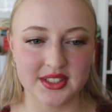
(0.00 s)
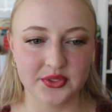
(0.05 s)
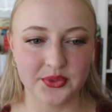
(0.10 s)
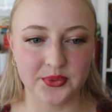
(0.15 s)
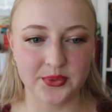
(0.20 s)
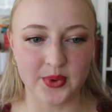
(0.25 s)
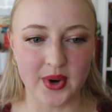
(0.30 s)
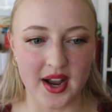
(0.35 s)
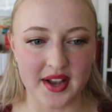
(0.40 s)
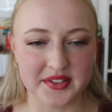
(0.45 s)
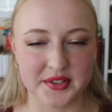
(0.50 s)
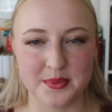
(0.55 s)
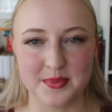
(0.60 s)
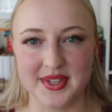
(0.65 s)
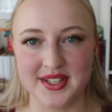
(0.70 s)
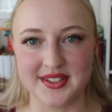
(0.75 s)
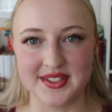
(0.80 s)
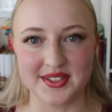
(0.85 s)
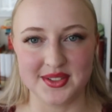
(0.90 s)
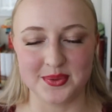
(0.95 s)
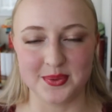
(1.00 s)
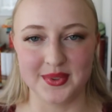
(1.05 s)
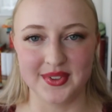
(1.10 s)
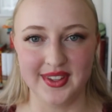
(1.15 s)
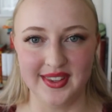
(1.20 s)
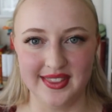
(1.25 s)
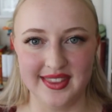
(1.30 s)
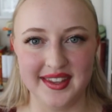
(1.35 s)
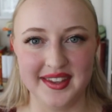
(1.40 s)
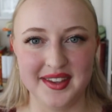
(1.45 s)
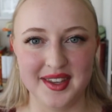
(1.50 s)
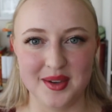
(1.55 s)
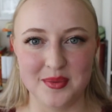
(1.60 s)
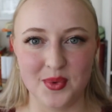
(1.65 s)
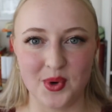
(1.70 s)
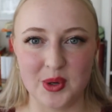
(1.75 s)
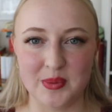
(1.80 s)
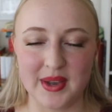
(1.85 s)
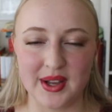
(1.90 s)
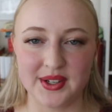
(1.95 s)
Rosamond is really thinking
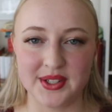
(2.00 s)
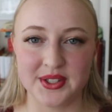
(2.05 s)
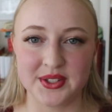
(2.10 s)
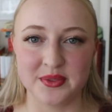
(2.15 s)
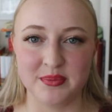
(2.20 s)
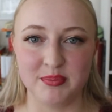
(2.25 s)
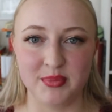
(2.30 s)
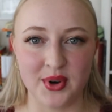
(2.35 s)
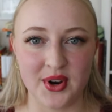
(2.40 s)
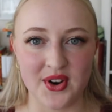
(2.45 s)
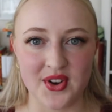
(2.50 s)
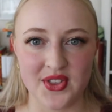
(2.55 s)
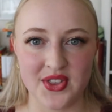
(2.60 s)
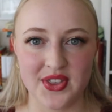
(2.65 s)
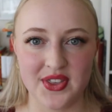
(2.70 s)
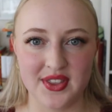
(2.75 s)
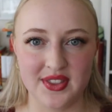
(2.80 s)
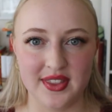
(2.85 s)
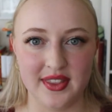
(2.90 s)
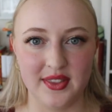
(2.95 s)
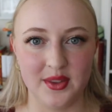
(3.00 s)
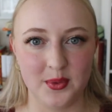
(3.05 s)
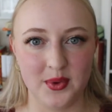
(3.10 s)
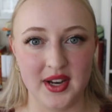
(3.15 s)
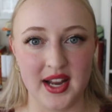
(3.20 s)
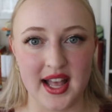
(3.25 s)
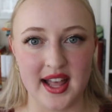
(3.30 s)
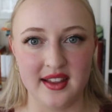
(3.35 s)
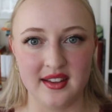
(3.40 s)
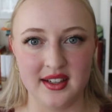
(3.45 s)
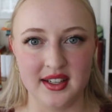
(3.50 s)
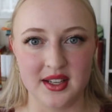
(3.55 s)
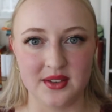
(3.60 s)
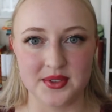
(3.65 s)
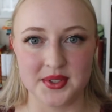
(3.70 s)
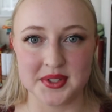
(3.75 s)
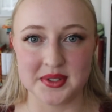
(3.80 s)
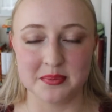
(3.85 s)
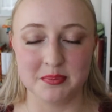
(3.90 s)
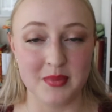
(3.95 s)
more about his birth than the reality
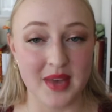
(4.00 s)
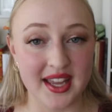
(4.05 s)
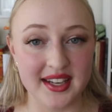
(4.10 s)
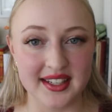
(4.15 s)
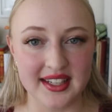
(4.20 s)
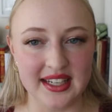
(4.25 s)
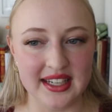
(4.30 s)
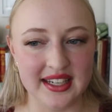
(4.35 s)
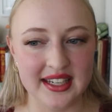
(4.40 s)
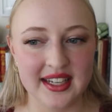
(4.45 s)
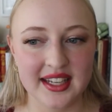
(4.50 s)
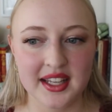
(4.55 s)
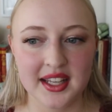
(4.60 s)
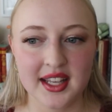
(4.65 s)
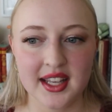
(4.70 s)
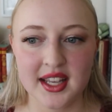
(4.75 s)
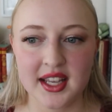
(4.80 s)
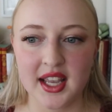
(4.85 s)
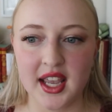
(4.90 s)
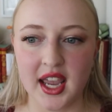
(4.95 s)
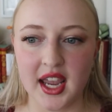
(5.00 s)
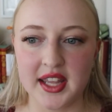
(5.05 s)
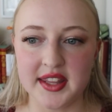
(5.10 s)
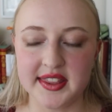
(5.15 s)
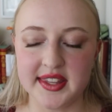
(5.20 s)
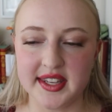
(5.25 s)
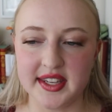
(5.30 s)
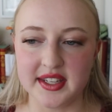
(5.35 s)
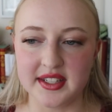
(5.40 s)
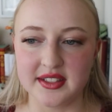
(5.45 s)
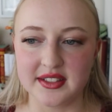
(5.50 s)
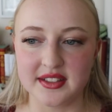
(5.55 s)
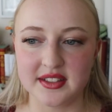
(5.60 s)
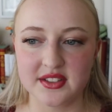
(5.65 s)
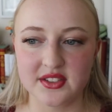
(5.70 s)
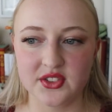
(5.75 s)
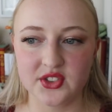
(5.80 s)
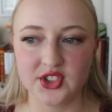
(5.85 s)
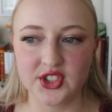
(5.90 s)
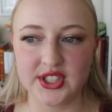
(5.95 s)
of his money. And then
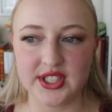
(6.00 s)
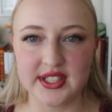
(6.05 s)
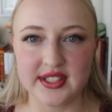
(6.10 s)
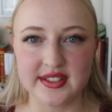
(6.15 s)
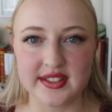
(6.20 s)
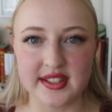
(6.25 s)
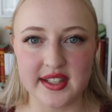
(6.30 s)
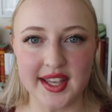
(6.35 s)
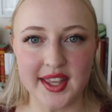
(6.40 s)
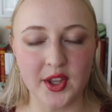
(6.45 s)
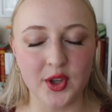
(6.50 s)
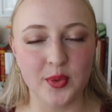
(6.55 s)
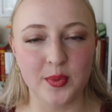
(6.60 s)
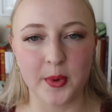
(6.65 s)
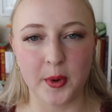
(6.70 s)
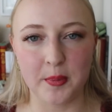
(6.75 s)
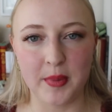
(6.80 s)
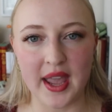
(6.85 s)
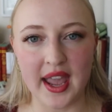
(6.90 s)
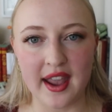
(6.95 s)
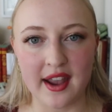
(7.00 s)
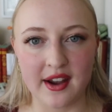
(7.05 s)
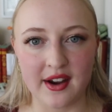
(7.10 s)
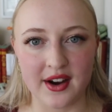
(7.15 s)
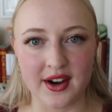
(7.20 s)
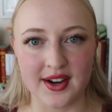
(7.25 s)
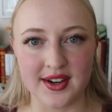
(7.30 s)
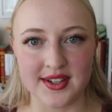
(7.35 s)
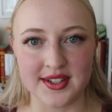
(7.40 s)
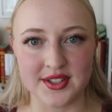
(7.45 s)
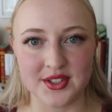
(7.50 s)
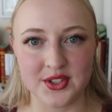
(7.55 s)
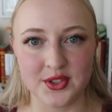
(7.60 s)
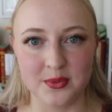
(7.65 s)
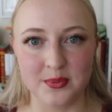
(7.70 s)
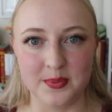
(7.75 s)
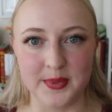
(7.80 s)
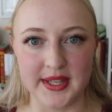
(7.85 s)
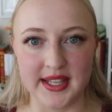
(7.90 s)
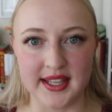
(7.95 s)
she's ill-prepared
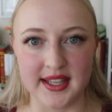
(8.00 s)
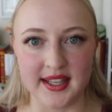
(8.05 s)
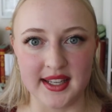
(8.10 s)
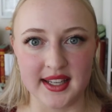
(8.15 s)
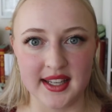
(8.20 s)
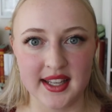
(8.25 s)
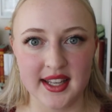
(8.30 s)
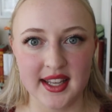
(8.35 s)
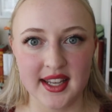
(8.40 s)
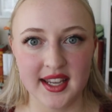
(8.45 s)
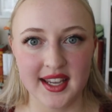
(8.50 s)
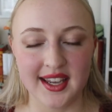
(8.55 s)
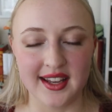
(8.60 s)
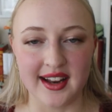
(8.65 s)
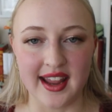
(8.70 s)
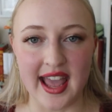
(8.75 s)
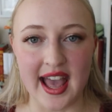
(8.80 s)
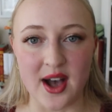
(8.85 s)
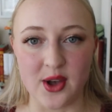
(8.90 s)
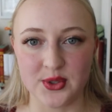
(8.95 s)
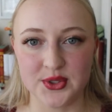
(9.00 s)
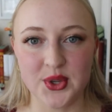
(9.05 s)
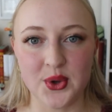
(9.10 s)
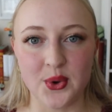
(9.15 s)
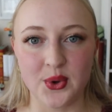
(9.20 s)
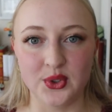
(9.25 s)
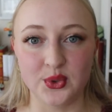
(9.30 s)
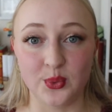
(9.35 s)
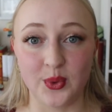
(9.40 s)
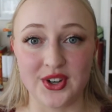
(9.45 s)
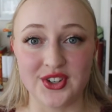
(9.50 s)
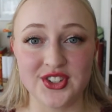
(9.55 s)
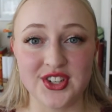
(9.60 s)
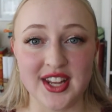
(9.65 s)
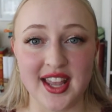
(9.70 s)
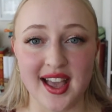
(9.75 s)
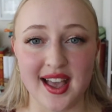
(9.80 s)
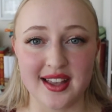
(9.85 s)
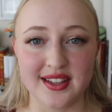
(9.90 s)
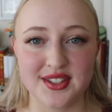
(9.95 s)
to be in a household where
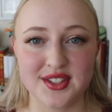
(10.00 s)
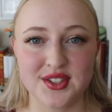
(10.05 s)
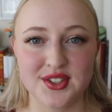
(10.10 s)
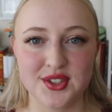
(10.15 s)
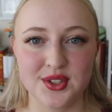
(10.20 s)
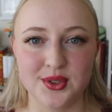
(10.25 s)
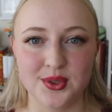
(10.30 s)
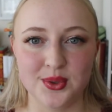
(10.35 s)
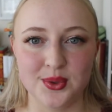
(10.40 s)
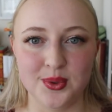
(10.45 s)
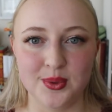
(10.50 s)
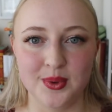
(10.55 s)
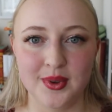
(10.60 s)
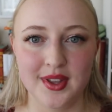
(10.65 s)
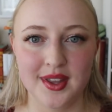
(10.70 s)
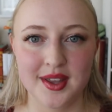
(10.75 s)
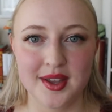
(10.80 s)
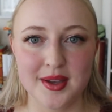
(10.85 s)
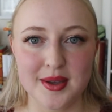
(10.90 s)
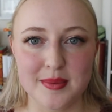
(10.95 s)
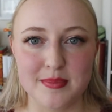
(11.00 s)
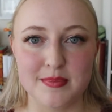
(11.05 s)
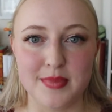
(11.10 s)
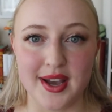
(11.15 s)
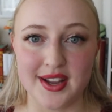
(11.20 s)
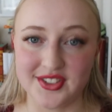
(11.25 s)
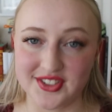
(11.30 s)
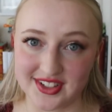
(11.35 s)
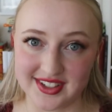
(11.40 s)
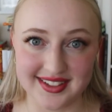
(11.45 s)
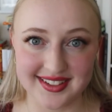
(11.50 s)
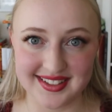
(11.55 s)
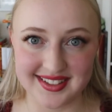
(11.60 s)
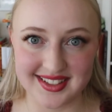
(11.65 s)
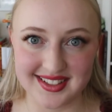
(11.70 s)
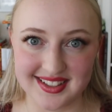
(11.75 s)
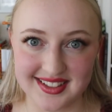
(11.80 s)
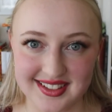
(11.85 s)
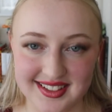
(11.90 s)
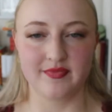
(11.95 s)
she has to
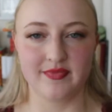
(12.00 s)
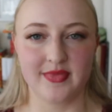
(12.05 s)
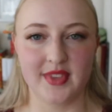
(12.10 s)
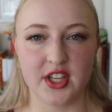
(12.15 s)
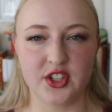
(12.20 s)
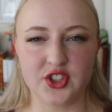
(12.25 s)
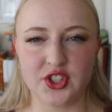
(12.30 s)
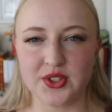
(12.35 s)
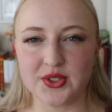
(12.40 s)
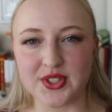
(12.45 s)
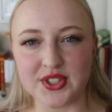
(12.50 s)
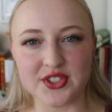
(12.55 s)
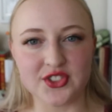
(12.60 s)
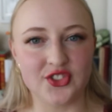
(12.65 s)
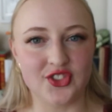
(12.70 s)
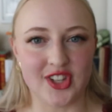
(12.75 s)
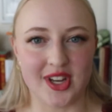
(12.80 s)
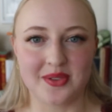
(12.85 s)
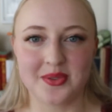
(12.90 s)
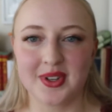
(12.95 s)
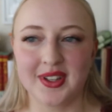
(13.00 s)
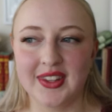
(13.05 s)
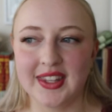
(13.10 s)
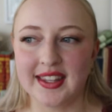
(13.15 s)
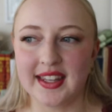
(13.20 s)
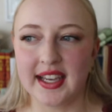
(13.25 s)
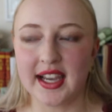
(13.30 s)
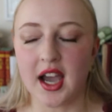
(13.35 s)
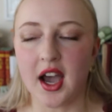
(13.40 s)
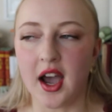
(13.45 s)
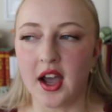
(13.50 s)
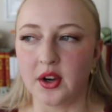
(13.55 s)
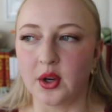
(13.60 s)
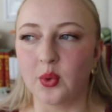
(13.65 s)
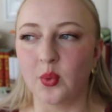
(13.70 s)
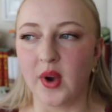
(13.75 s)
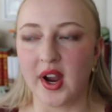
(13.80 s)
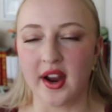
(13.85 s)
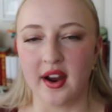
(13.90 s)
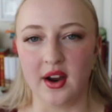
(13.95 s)
budget. And she's just generally like
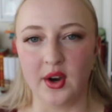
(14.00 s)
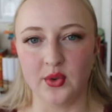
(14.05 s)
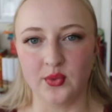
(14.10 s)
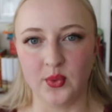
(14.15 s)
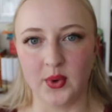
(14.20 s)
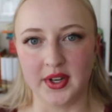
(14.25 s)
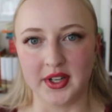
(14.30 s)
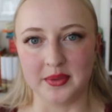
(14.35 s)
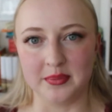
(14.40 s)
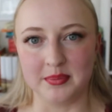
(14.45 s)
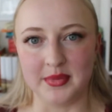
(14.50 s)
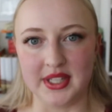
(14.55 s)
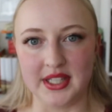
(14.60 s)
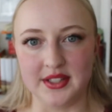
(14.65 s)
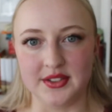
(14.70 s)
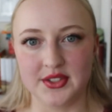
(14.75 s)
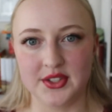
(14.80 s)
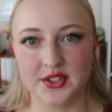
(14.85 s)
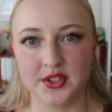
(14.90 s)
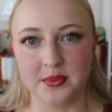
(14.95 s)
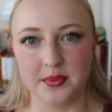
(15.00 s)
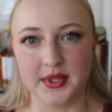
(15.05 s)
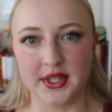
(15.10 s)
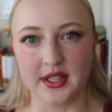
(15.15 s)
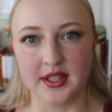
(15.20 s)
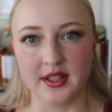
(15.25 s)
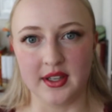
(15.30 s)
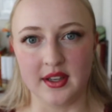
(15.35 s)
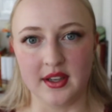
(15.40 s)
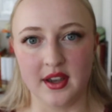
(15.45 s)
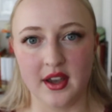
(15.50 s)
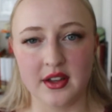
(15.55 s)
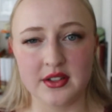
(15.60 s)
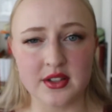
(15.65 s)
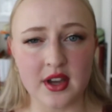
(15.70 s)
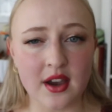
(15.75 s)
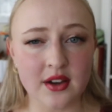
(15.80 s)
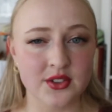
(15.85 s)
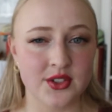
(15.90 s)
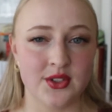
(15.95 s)
unaware of what it means to be a
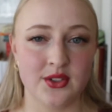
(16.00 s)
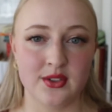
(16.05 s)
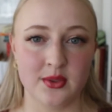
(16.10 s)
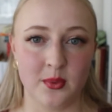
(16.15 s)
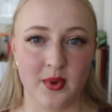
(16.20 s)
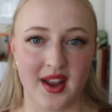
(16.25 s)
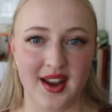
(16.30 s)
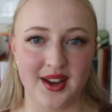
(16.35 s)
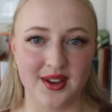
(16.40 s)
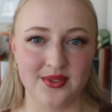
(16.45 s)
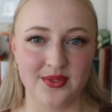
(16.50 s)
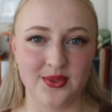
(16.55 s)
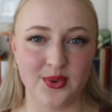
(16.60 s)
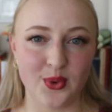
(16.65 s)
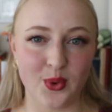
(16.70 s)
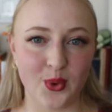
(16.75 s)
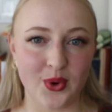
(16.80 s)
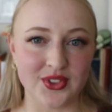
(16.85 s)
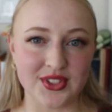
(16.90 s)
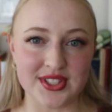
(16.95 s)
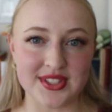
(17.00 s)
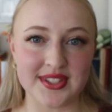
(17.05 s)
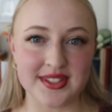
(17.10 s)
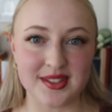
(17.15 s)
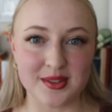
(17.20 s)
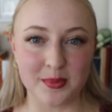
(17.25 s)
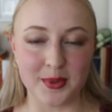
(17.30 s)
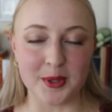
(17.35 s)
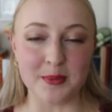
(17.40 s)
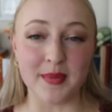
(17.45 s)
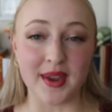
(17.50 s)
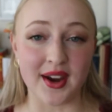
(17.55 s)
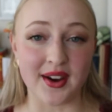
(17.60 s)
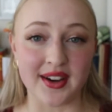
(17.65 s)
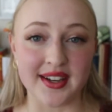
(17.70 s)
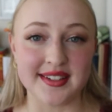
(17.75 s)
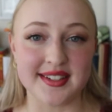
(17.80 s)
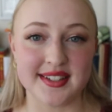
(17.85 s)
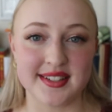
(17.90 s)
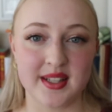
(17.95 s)
doctor's wife, or just to be
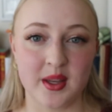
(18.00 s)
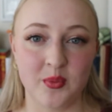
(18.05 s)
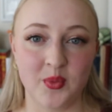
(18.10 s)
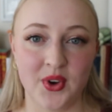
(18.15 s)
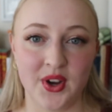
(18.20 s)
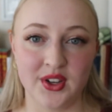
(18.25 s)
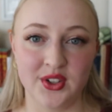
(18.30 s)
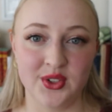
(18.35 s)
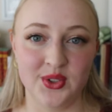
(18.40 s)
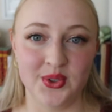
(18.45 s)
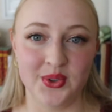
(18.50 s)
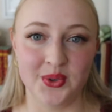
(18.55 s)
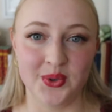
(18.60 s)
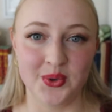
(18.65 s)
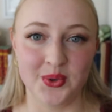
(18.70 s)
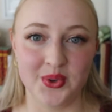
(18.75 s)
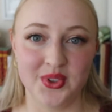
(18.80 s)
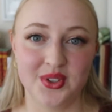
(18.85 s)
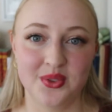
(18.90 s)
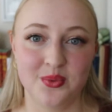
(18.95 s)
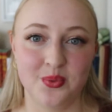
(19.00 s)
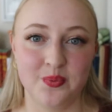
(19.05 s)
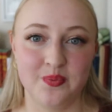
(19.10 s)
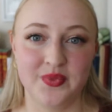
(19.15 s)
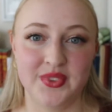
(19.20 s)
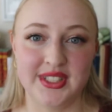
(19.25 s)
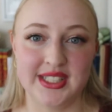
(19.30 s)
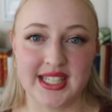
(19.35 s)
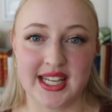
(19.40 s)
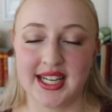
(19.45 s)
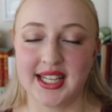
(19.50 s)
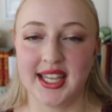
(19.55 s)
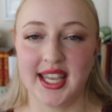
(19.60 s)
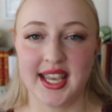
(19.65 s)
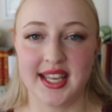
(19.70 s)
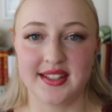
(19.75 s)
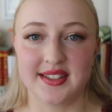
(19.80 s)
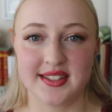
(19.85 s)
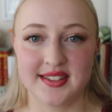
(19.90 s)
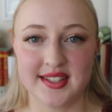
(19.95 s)
married to someone who
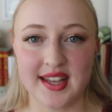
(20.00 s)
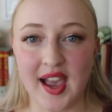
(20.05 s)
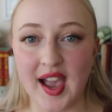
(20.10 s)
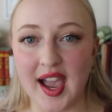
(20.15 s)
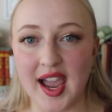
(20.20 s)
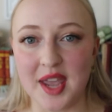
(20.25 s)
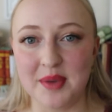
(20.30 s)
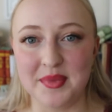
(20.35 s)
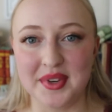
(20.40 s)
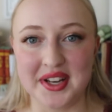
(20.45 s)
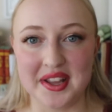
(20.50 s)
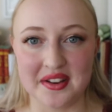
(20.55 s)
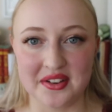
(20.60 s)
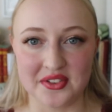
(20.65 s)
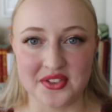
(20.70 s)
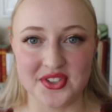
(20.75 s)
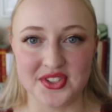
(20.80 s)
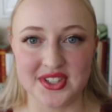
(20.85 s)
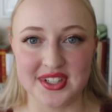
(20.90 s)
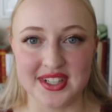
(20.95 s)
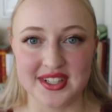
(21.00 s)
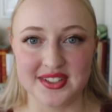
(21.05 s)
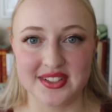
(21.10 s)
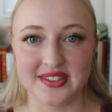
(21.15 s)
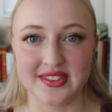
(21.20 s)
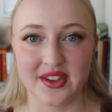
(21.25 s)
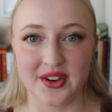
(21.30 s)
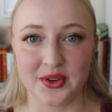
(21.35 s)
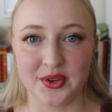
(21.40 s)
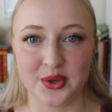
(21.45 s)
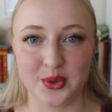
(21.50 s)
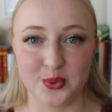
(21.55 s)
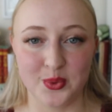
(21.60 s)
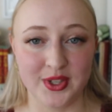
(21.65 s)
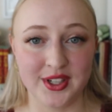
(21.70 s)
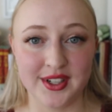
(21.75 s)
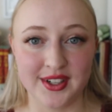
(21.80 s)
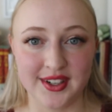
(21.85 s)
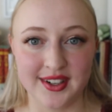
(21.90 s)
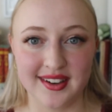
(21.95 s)
dedicates time and energy to their
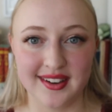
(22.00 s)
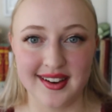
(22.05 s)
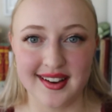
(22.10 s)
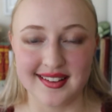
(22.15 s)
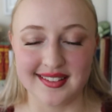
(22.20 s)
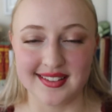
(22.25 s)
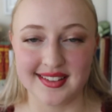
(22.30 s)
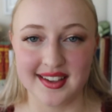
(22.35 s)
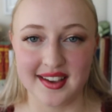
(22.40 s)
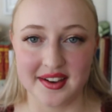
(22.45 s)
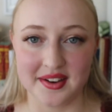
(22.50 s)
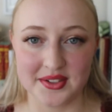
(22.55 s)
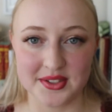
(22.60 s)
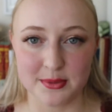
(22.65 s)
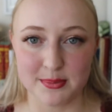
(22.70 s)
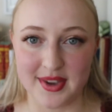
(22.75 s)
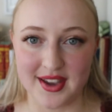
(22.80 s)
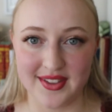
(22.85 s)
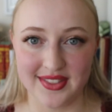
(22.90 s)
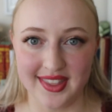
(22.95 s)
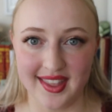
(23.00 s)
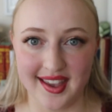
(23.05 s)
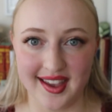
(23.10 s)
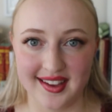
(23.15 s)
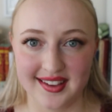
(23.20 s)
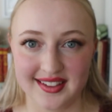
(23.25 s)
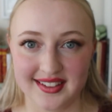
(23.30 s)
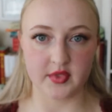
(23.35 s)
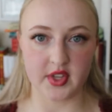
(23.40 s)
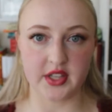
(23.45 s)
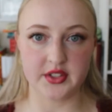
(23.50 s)
career and cares about that.